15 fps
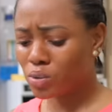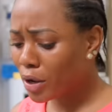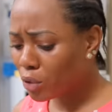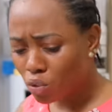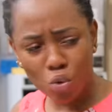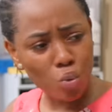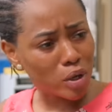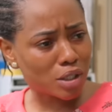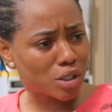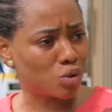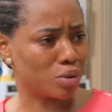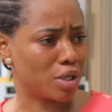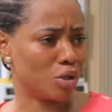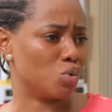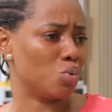so I don't know what you
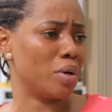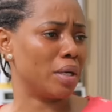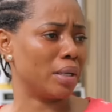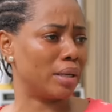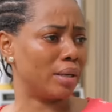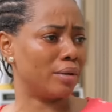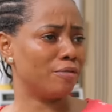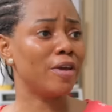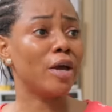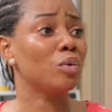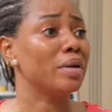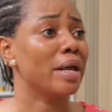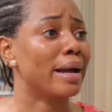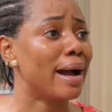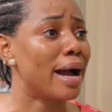they do again. Fear no
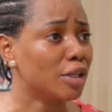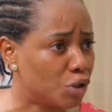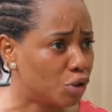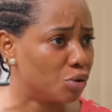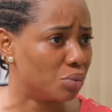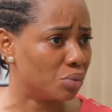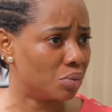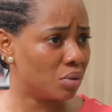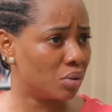they catch you.